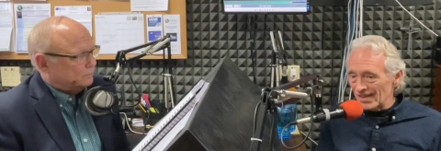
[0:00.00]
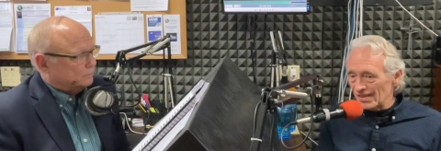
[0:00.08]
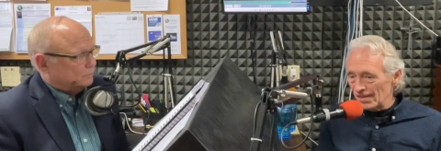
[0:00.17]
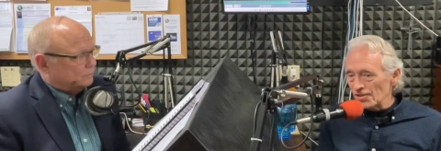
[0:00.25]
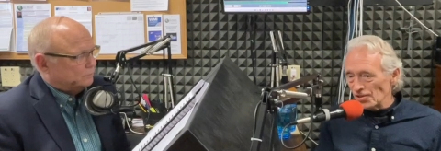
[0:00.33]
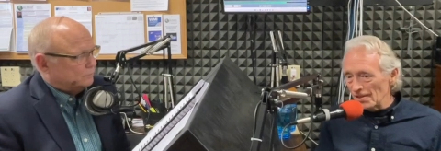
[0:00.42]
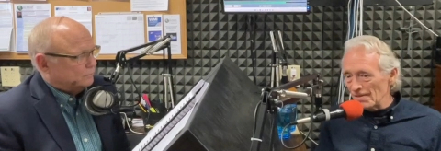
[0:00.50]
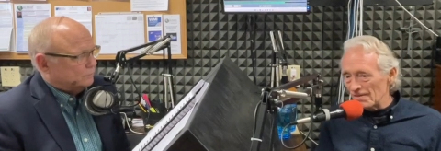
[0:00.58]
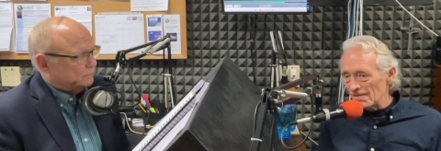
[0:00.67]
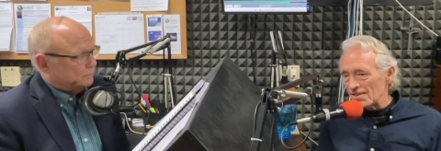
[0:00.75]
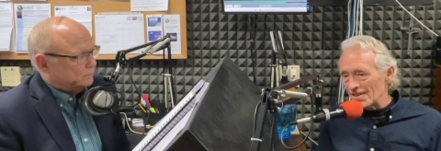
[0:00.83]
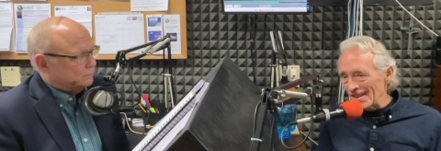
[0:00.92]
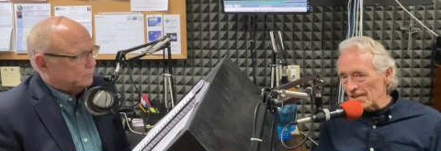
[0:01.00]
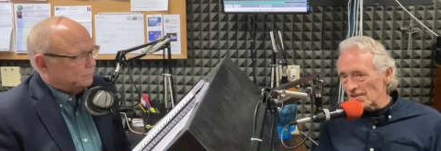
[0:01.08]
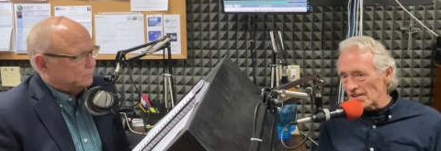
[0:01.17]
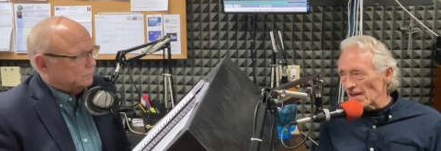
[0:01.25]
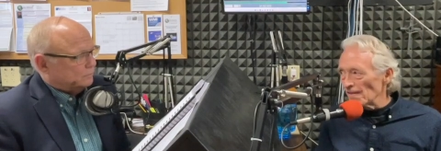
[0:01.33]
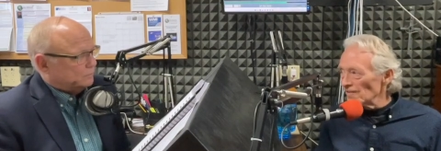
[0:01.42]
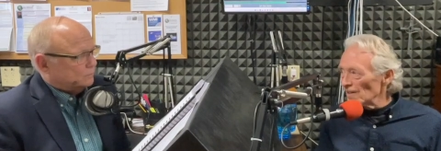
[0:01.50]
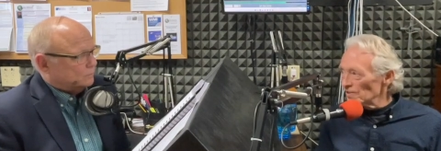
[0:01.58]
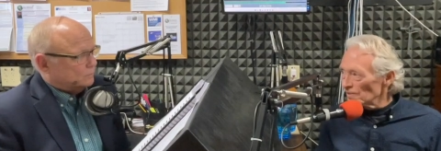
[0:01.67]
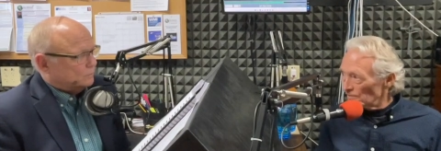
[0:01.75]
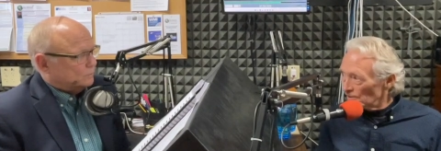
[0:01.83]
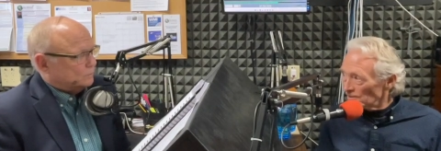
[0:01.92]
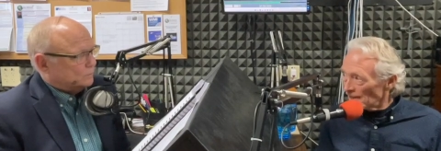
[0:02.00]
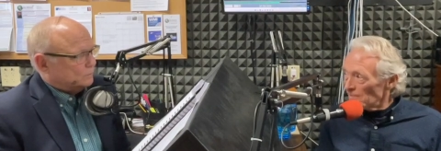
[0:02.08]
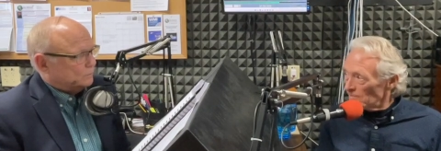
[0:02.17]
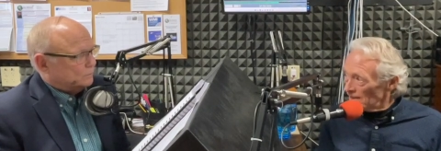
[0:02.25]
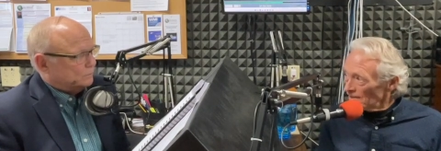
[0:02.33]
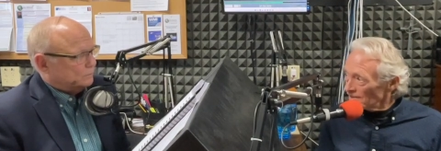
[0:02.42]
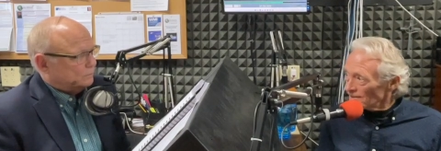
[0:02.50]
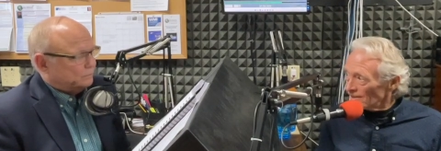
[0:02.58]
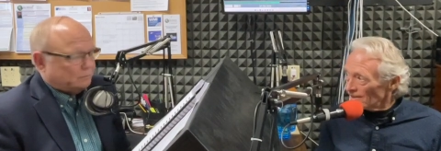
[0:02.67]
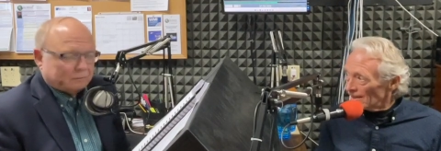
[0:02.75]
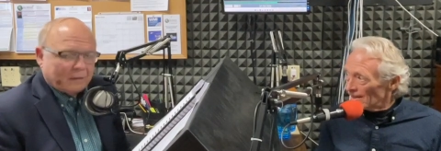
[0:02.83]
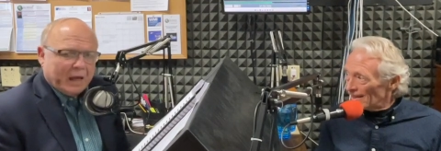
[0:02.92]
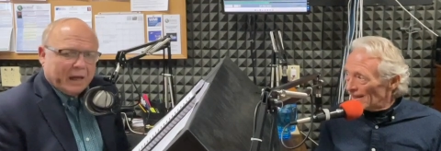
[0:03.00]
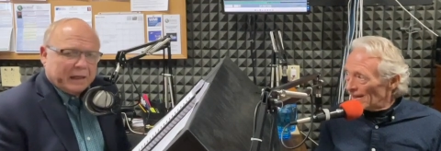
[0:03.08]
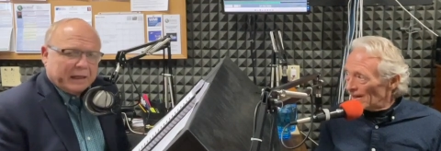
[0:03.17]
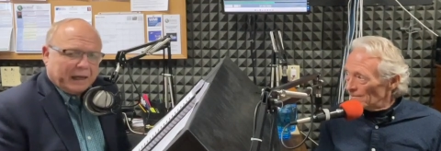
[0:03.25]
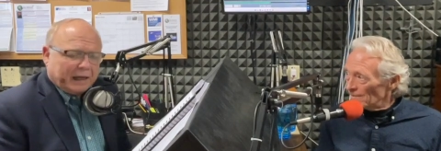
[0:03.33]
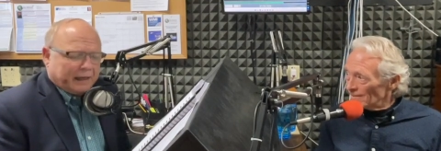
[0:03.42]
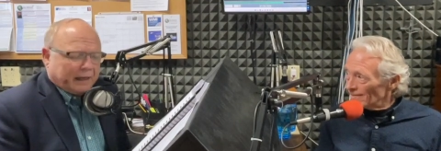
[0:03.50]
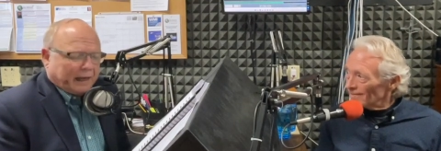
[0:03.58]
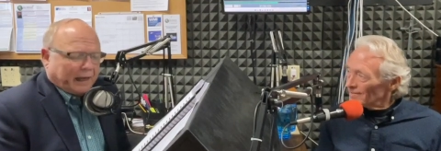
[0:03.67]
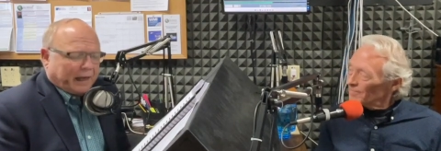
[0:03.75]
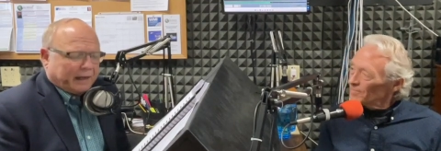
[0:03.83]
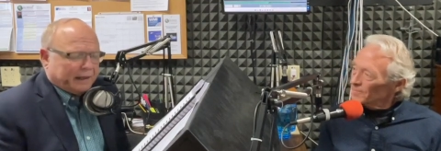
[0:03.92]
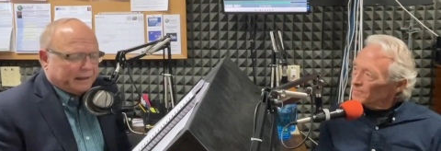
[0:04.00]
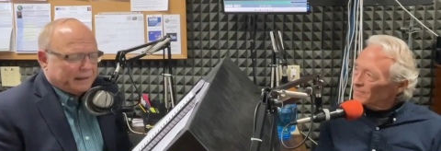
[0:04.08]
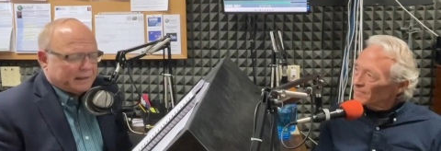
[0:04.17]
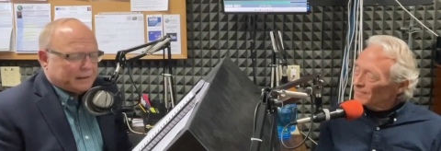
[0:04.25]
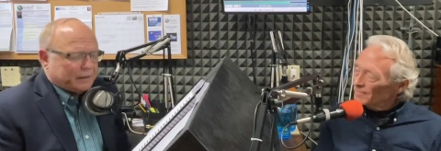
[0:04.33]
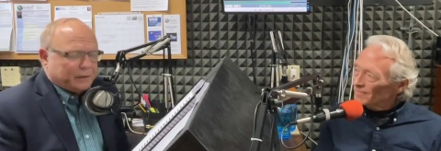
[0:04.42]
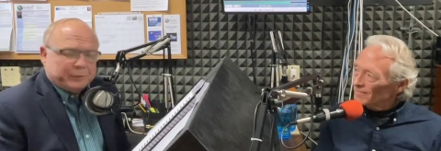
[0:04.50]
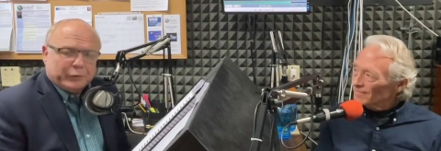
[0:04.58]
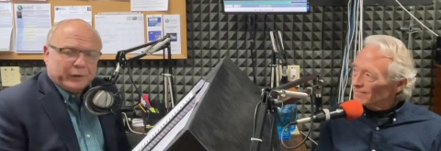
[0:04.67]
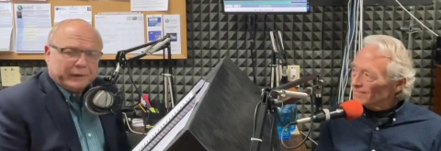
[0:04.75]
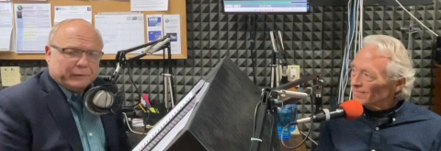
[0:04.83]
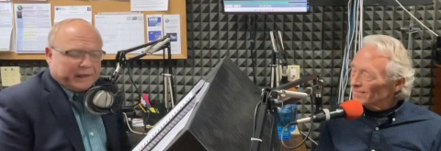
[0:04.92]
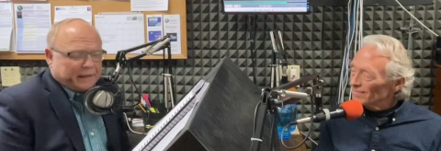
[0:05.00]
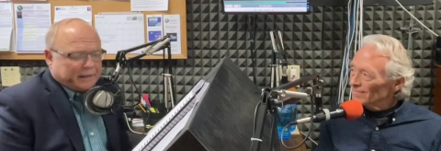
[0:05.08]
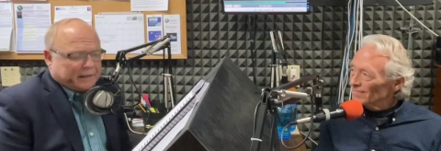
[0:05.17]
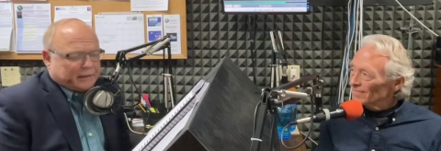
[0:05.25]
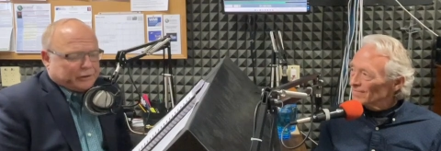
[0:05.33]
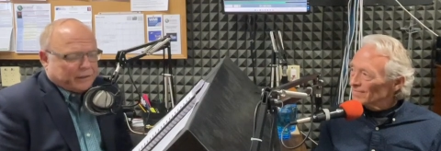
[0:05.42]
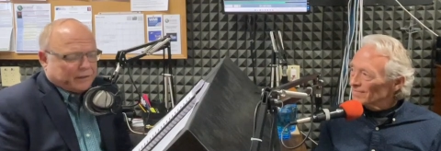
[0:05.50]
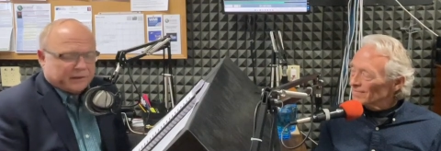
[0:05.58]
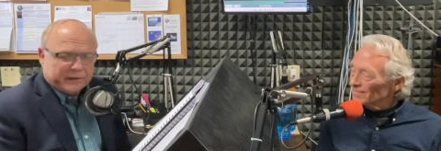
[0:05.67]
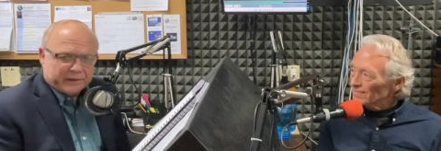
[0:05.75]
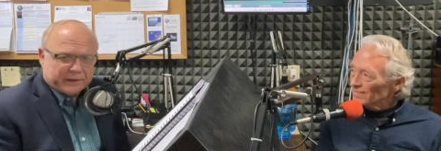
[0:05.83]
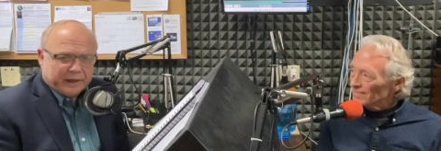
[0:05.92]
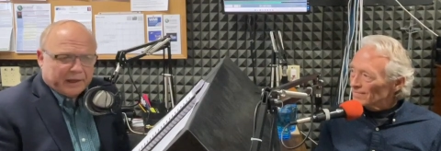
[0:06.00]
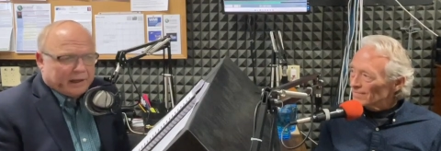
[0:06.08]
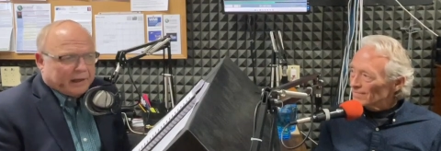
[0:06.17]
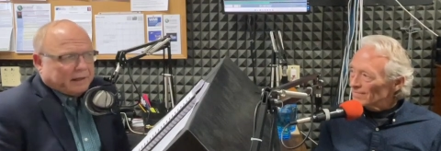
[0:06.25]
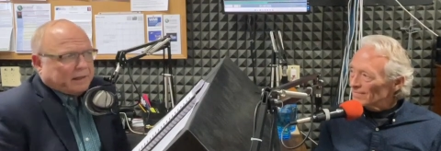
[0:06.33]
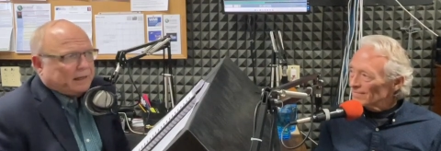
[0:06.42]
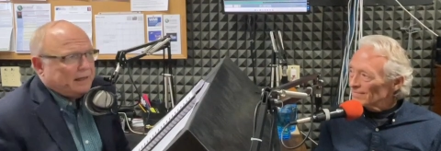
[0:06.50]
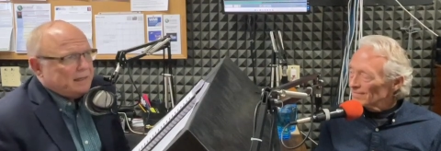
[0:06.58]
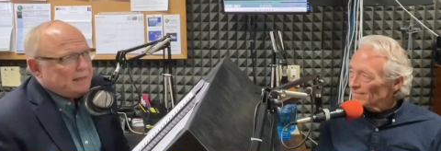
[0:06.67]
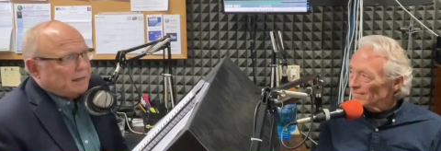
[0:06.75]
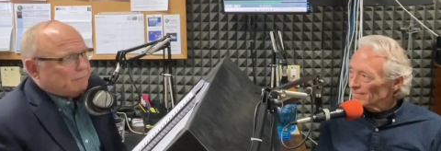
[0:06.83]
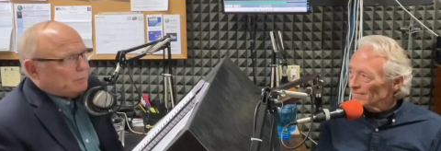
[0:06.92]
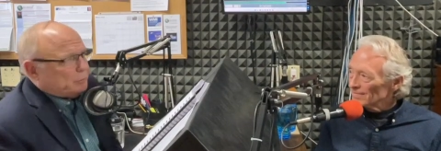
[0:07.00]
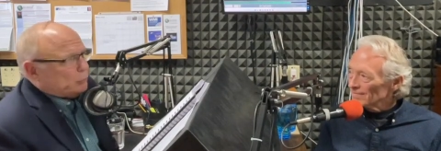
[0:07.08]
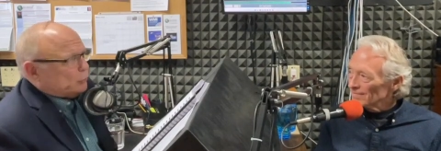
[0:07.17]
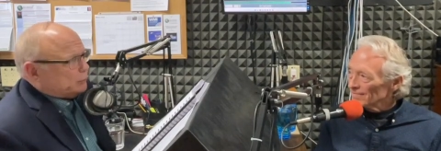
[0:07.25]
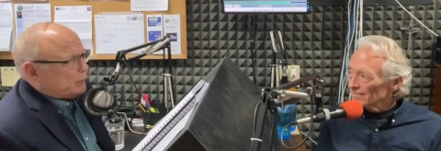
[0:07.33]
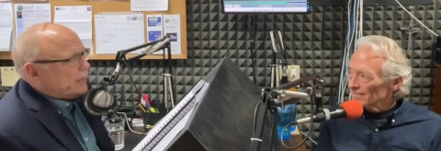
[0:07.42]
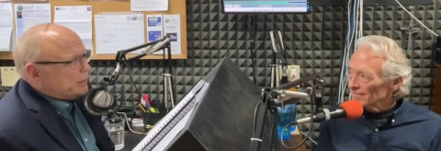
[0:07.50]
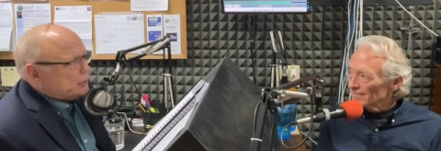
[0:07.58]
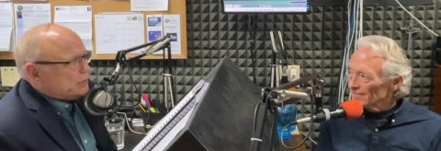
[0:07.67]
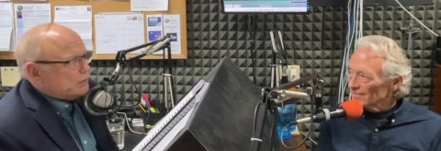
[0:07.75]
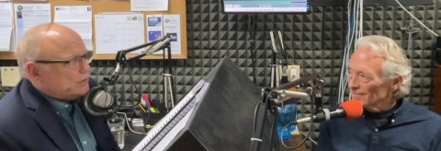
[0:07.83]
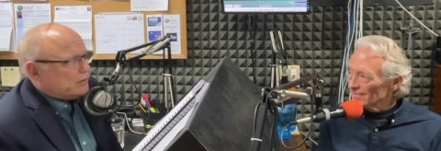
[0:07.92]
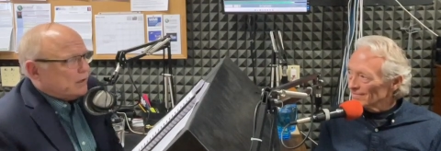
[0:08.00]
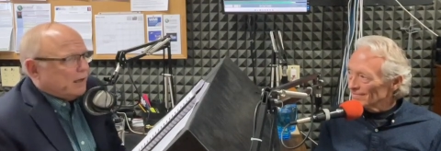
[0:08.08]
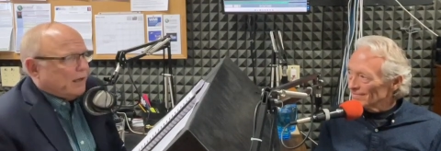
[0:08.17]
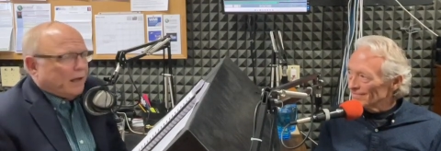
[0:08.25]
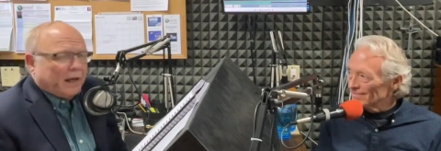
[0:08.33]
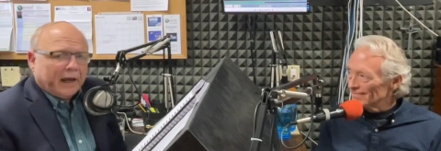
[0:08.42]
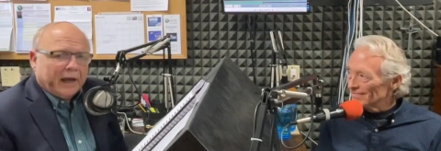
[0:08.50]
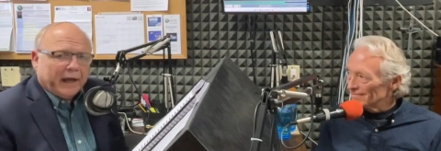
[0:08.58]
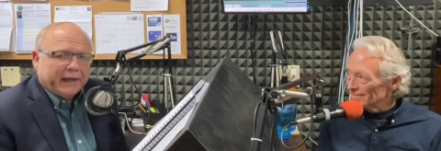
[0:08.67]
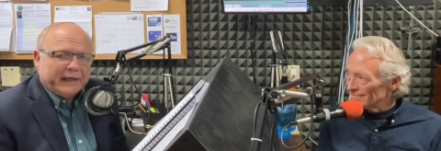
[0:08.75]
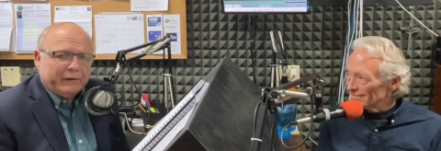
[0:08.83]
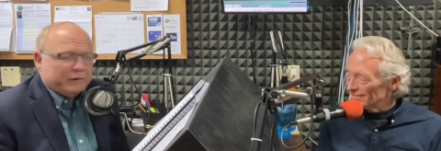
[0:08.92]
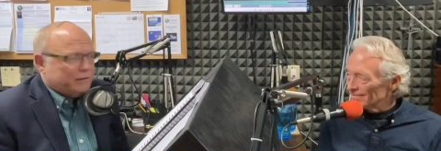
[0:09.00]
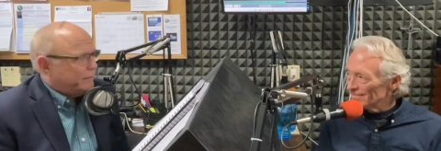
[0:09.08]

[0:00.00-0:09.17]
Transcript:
Speaker 1: you should see yourself as a full time minister.
Speaker 2: Yeah, and, and that's a good point, Ray, that Jesus, he never pulled punches. Uh, he was